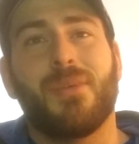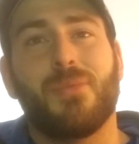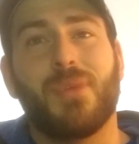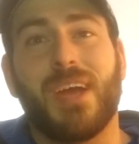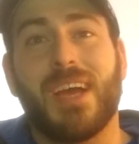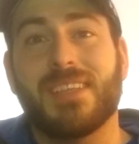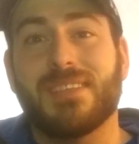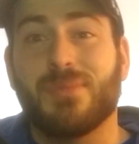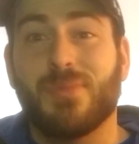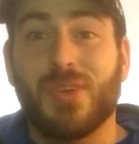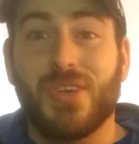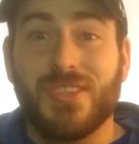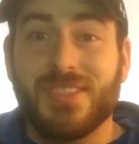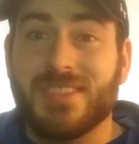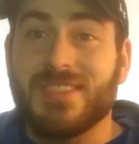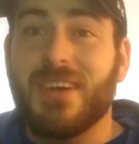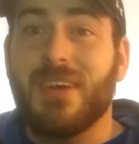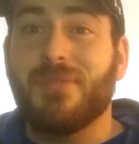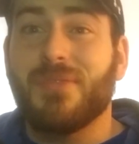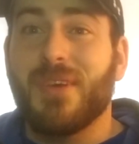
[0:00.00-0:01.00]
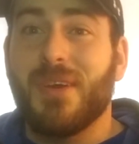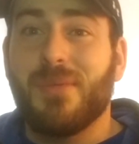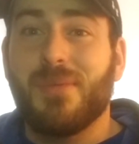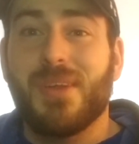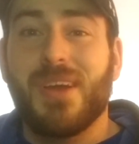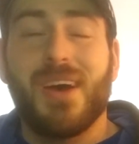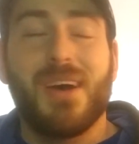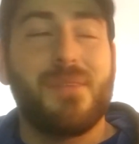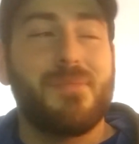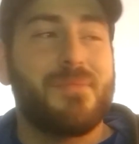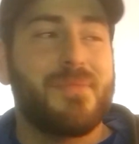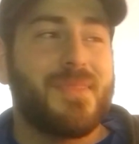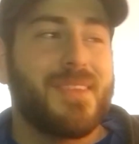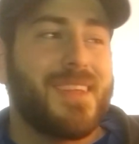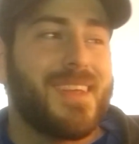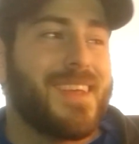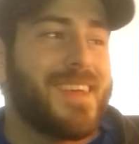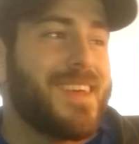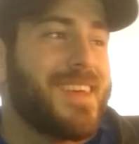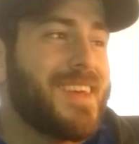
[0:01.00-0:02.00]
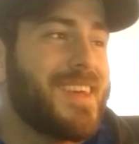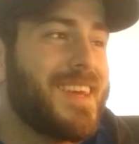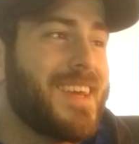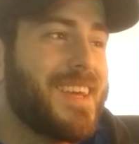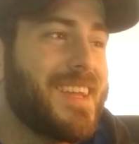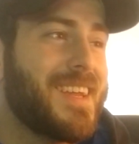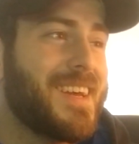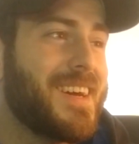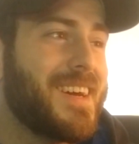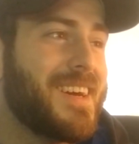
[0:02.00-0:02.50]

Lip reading: We got some good stuff coming up, and